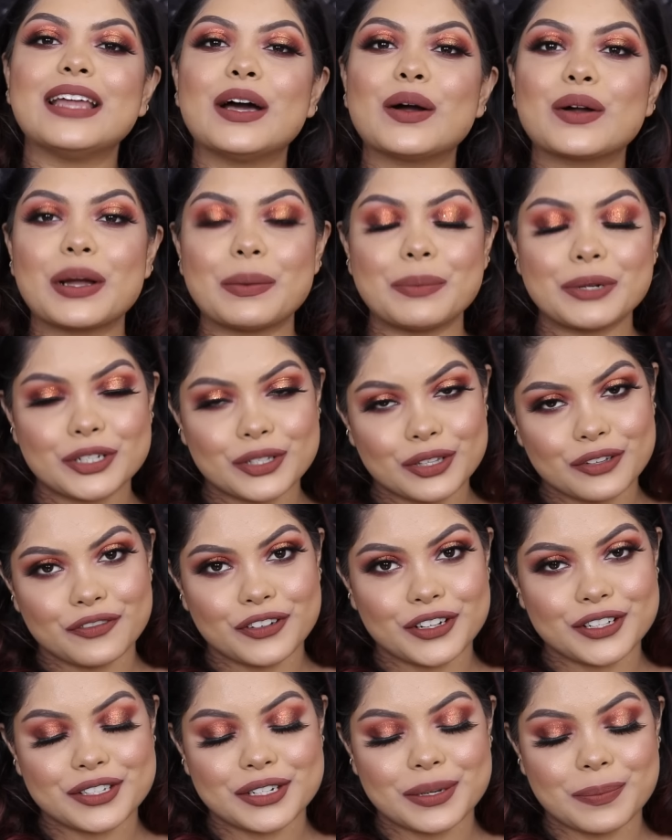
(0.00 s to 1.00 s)
Now coming to the
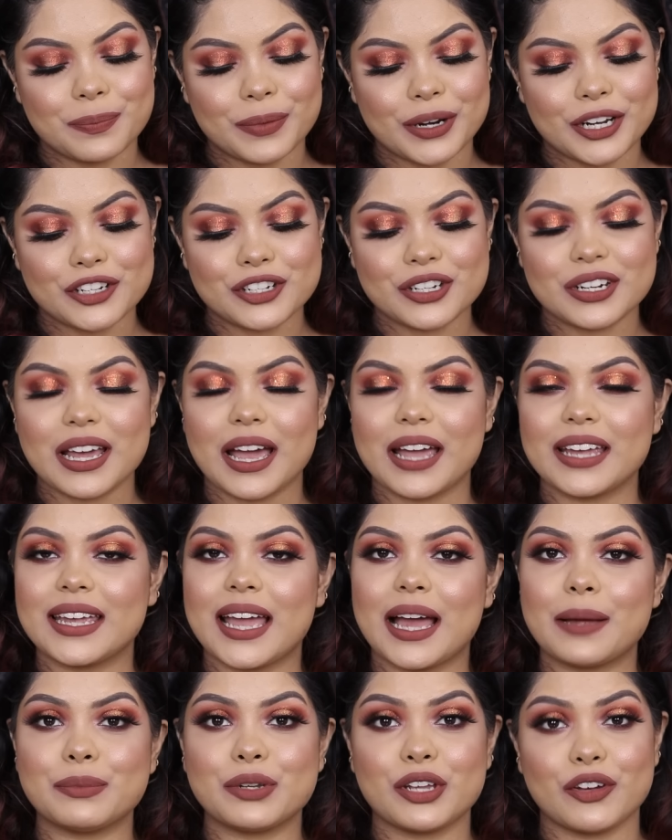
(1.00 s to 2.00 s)
first impression, I
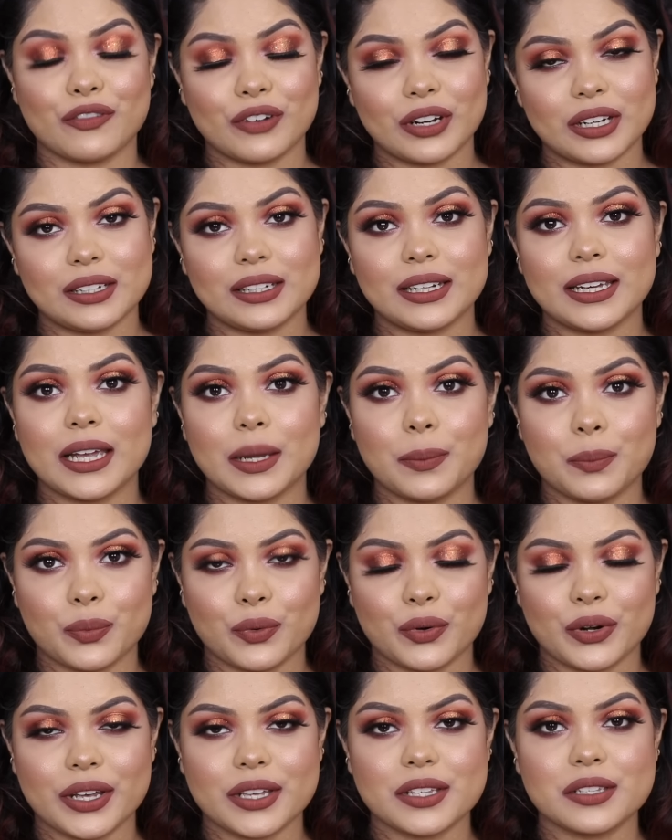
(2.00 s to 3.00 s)
am definitely
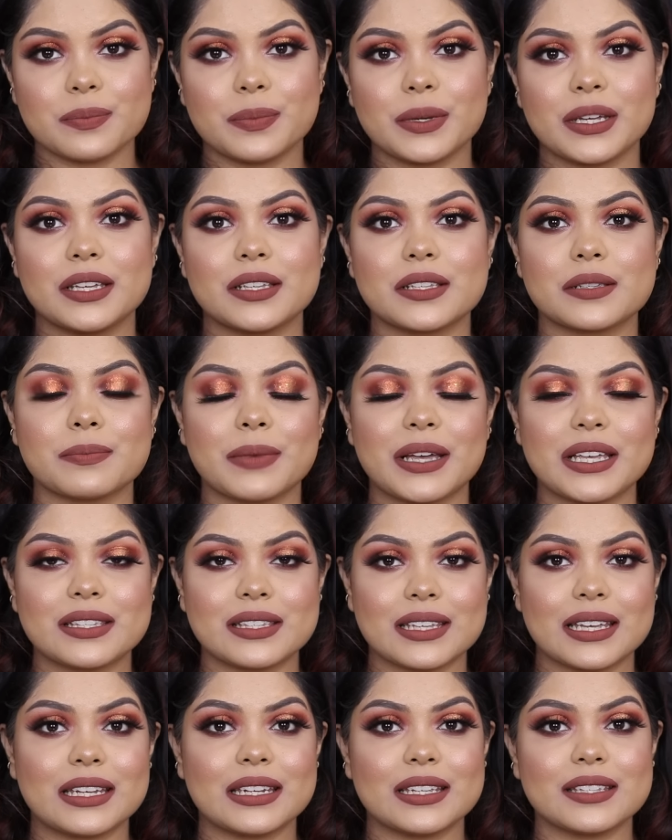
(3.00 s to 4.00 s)
impressed because my
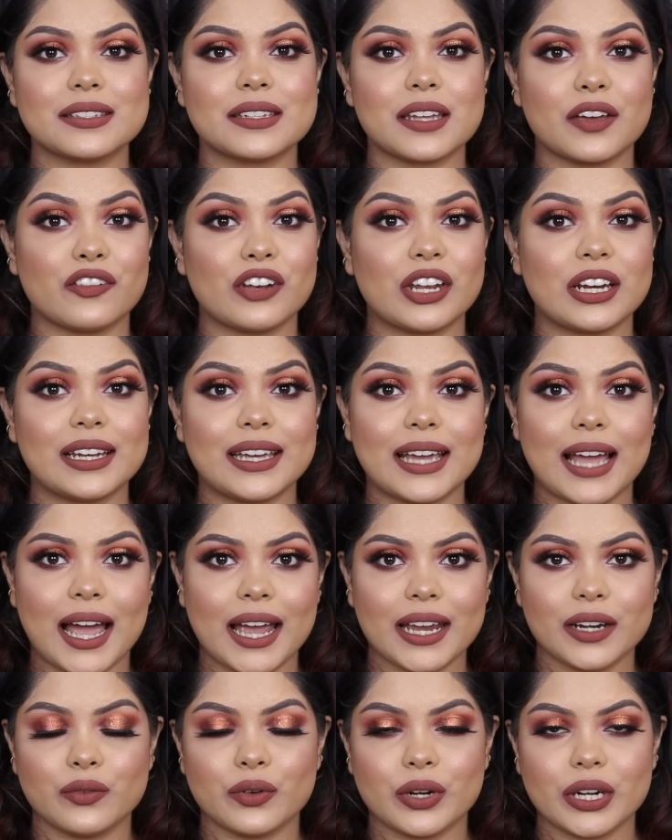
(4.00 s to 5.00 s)
skin is definitely
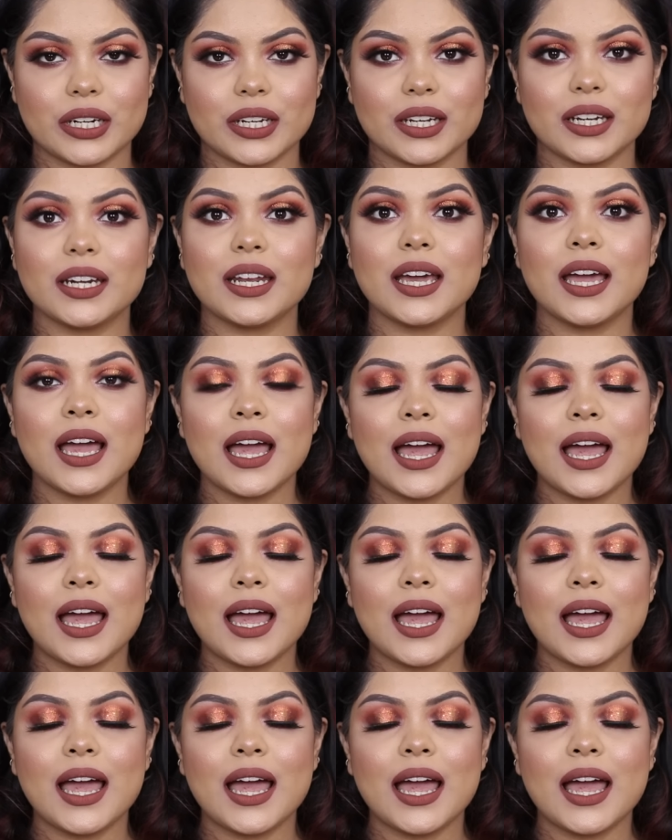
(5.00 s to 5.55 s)
hydrated